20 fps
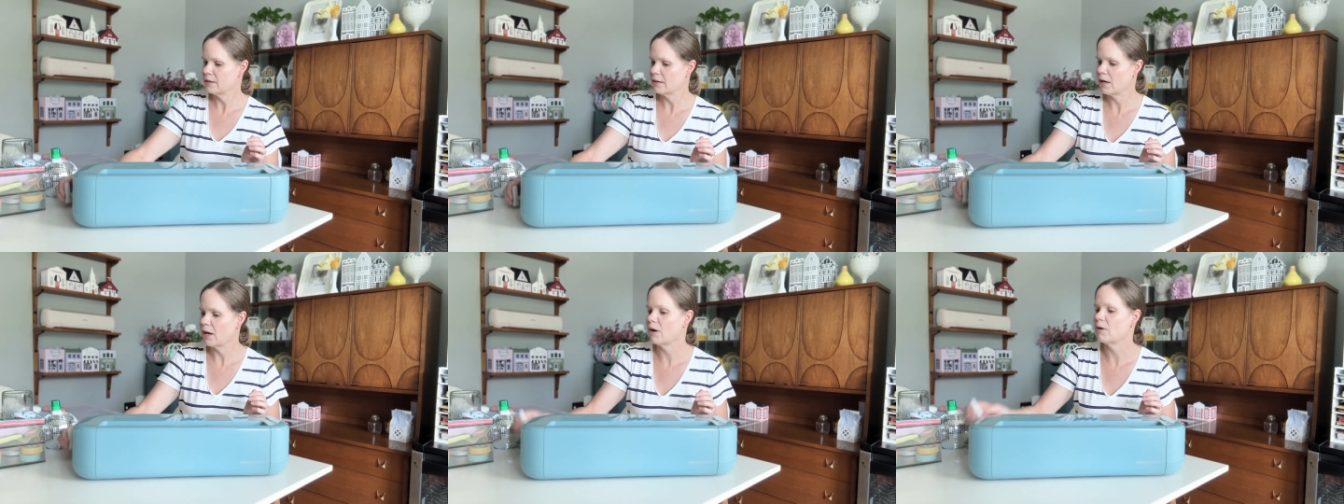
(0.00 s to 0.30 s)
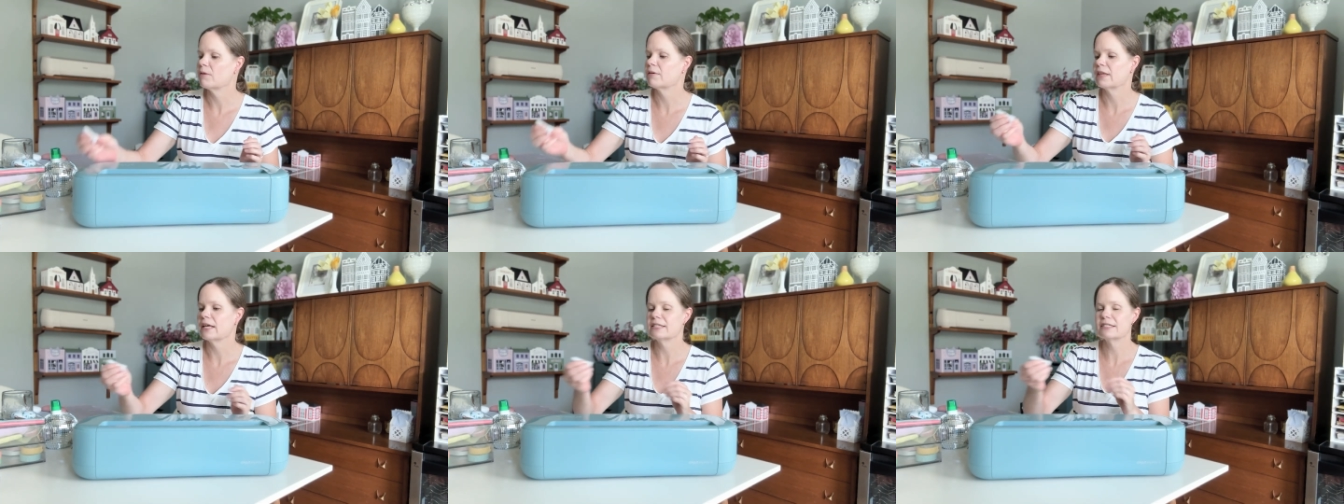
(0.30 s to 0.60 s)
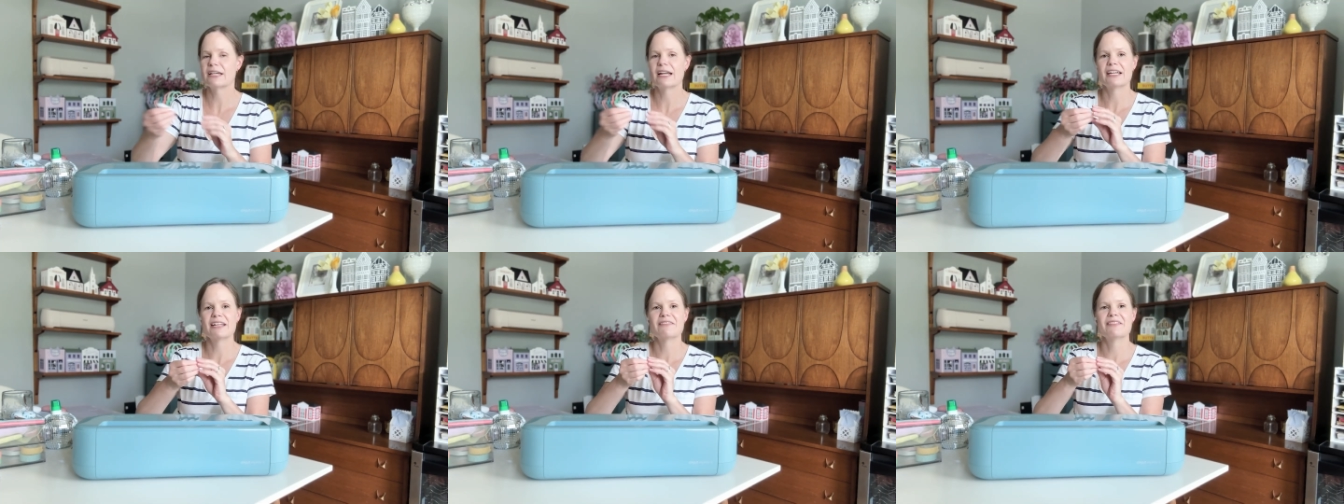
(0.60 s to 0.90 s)
oh,
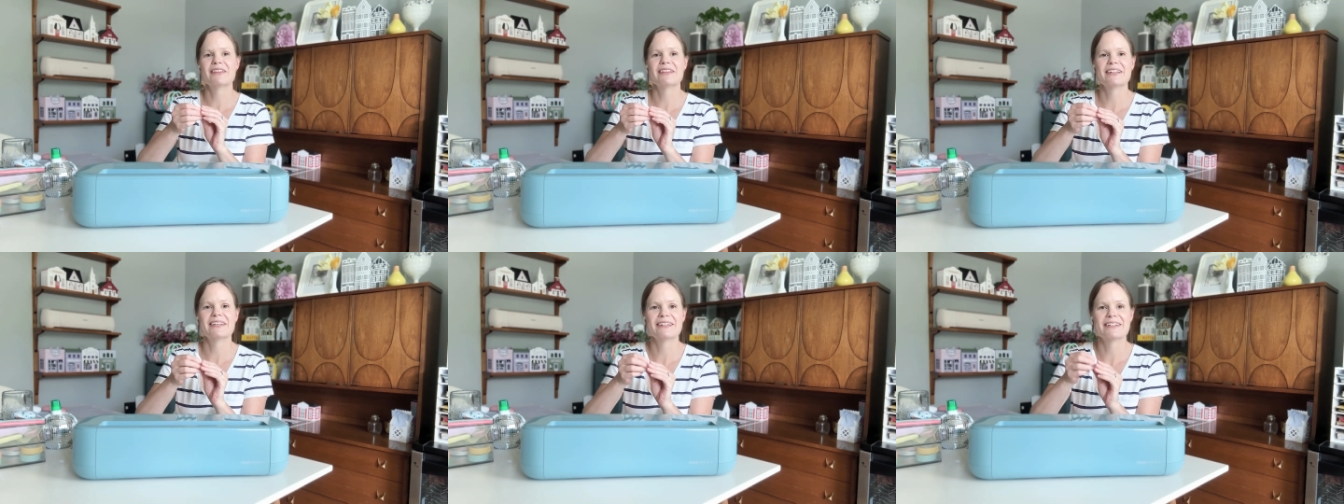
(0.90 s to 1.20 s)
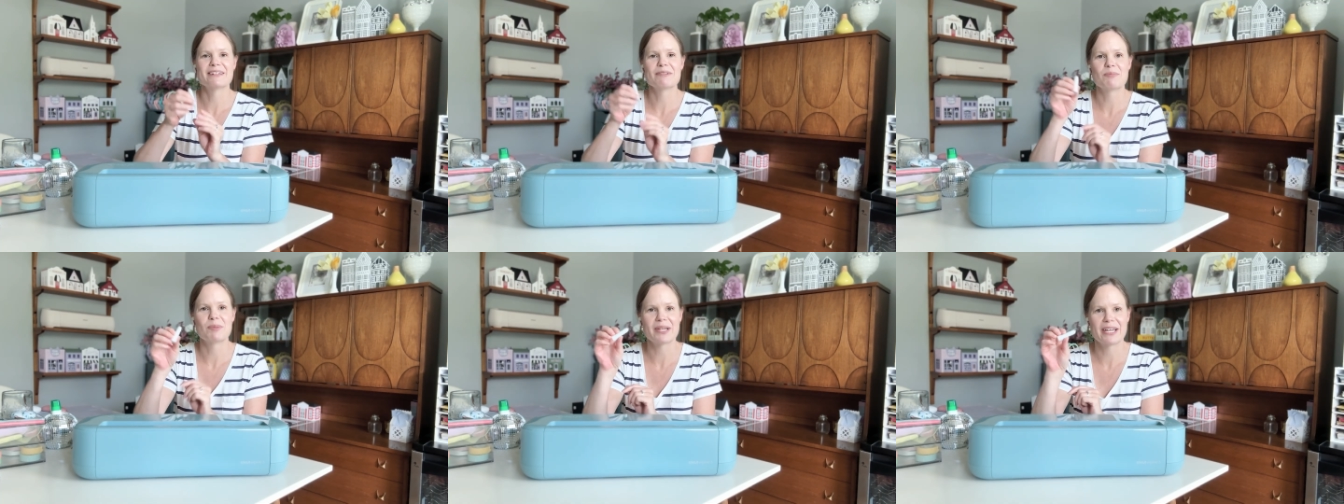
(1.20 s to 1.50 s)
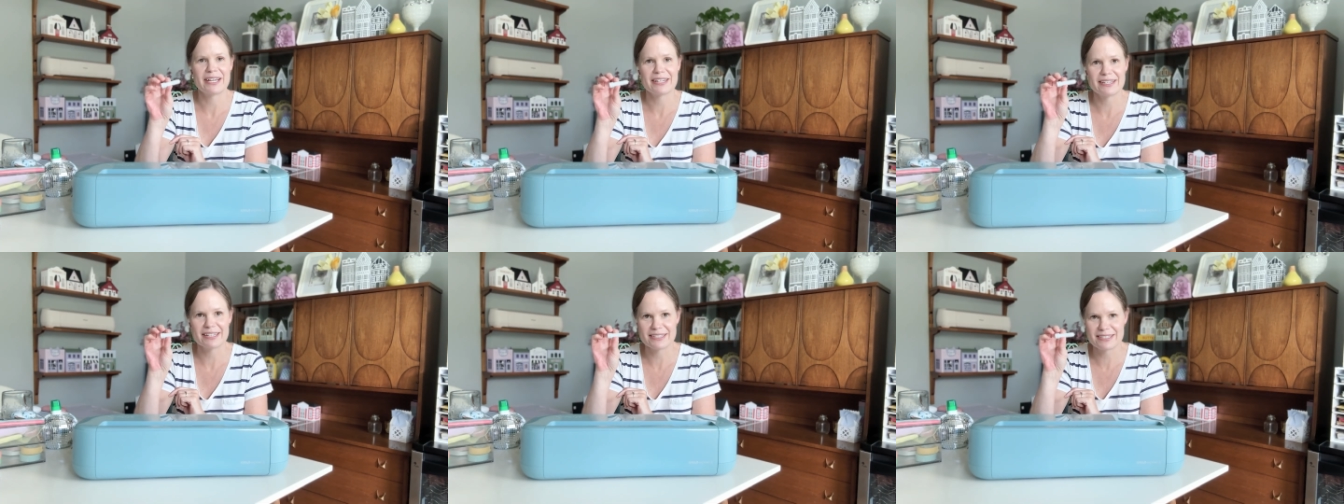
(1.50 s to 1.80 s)
that's not even the
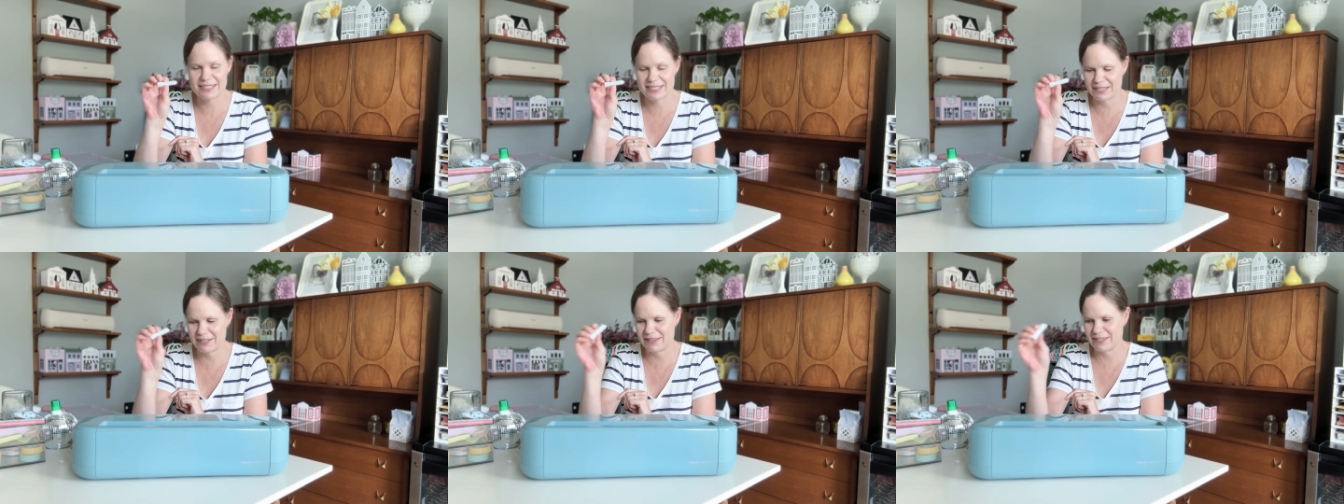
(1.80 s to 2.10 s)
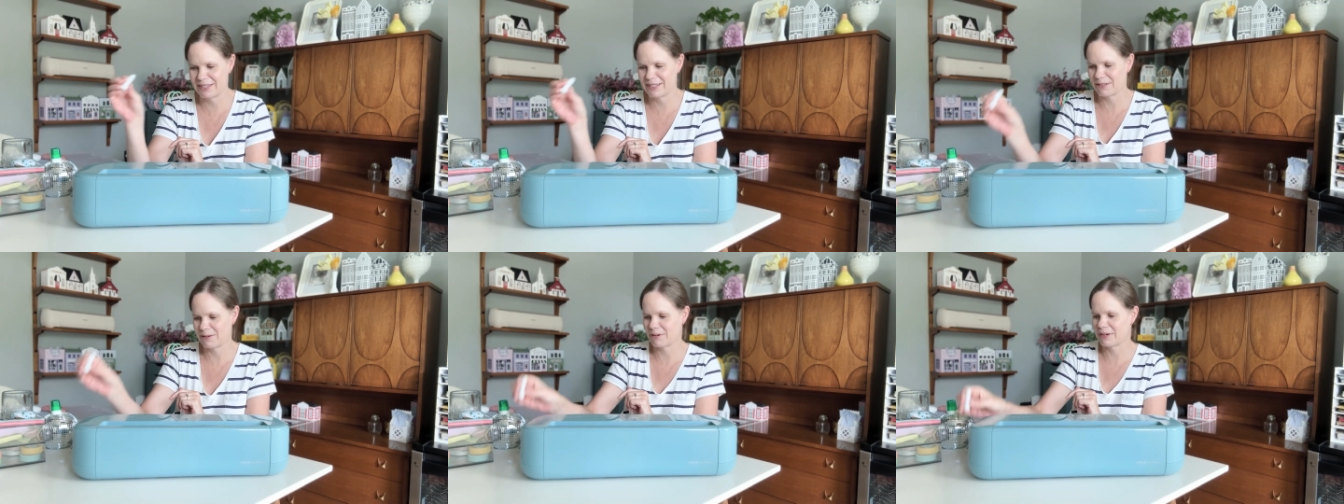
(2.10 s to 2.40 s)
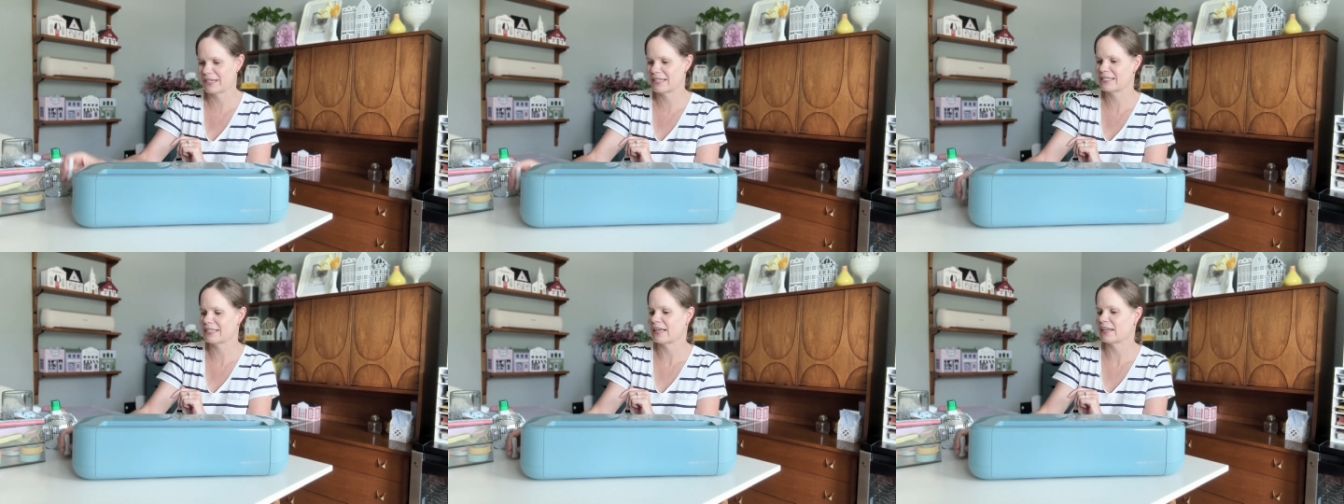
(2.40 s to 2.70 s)
blade, that's still the
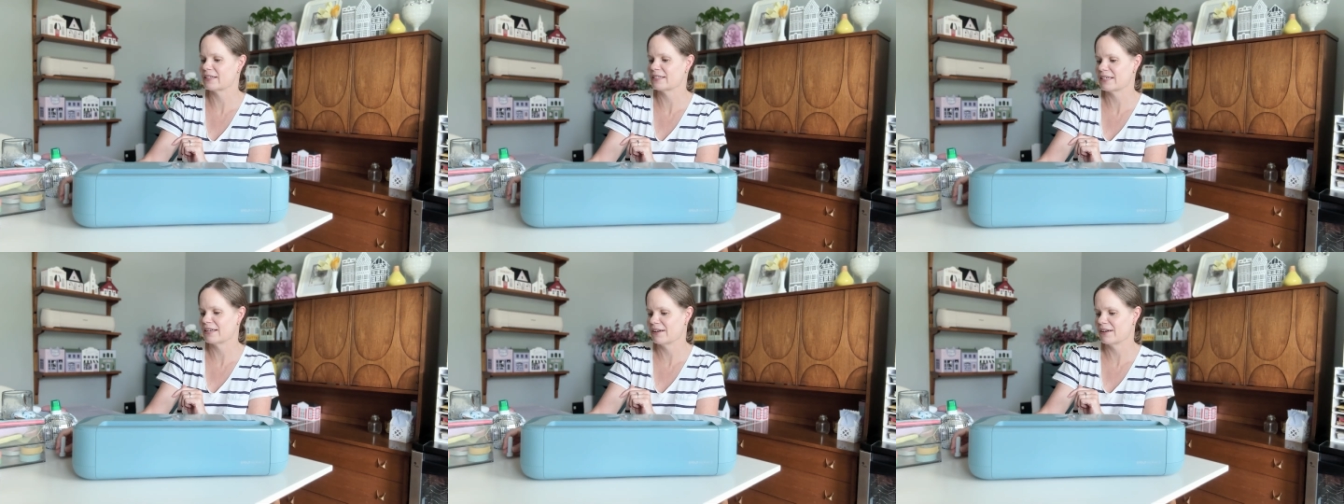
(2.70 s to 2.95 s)
scoring stylus.